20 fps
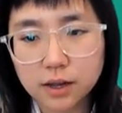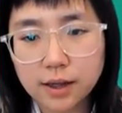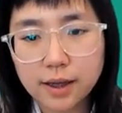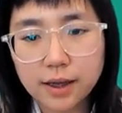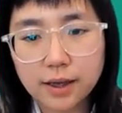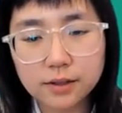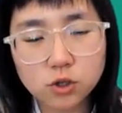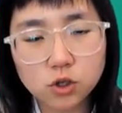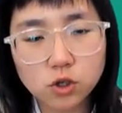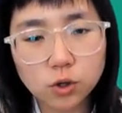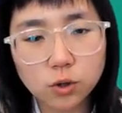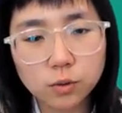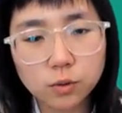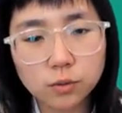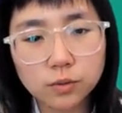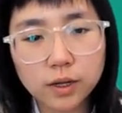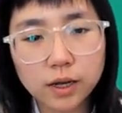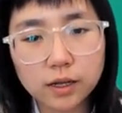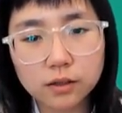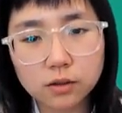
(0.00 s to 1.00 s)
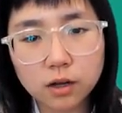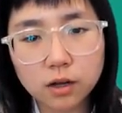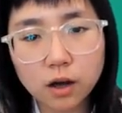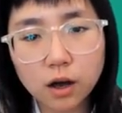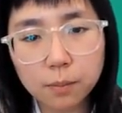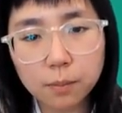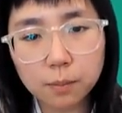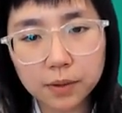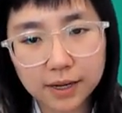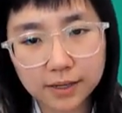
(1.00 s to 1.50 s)
as shown at the
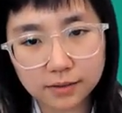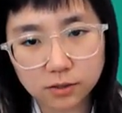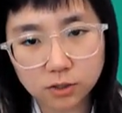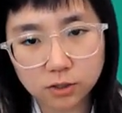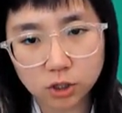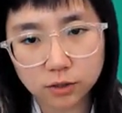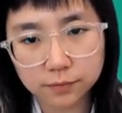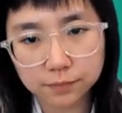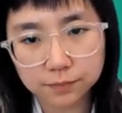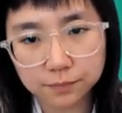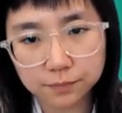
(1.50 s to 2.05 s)
top lines here.